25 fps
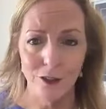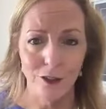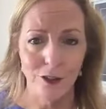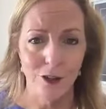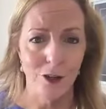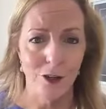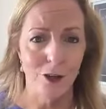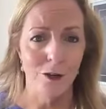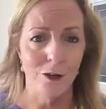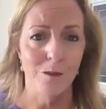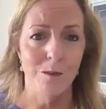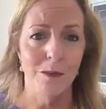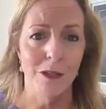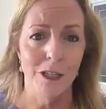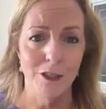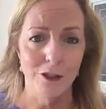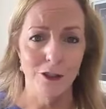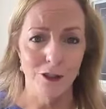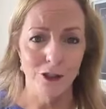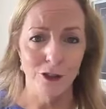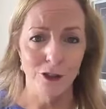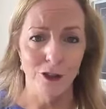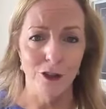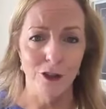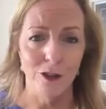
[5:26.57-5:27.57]
their blood
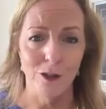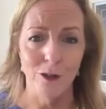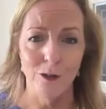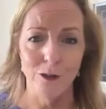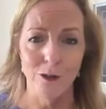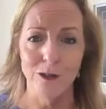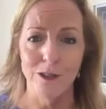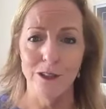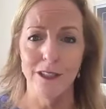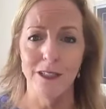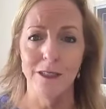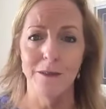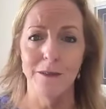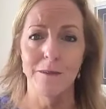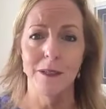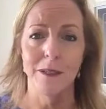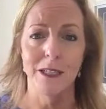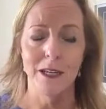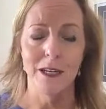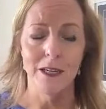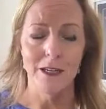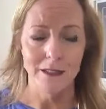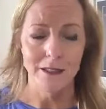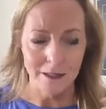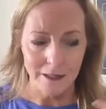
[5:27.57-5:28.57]
sugar closely
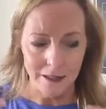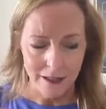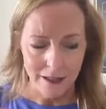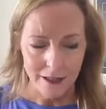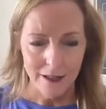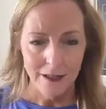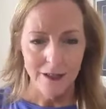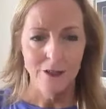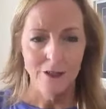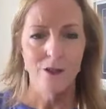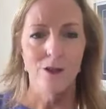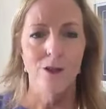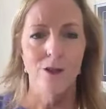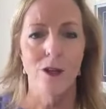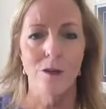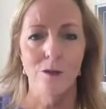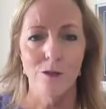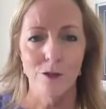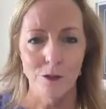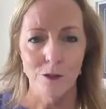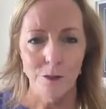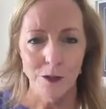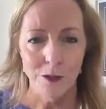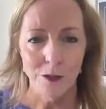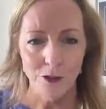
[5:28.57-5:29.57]
because the
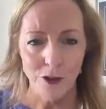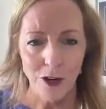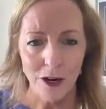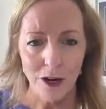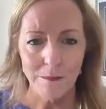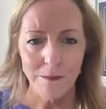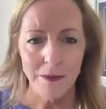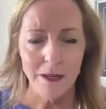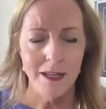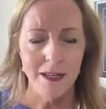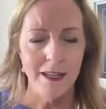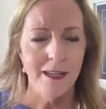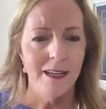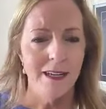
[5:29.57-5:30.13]
levels may drop.